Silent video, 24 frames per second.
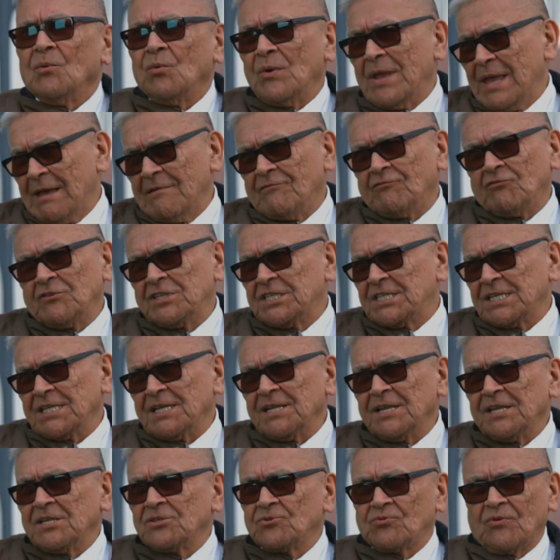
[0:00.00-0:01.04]
we have
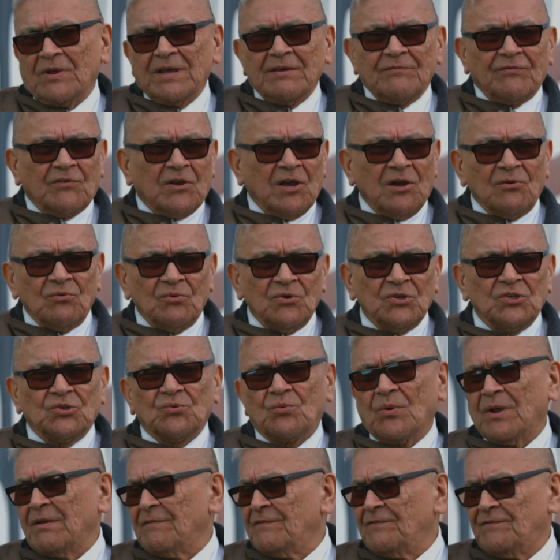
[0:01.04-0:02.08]
resilience, we have
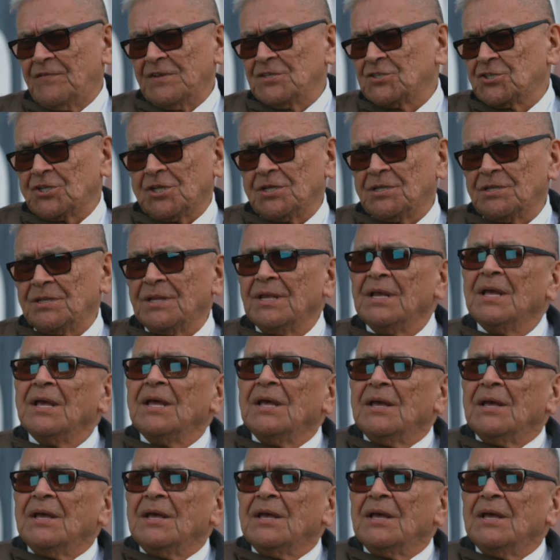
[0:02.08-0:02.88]
courage, we have vision,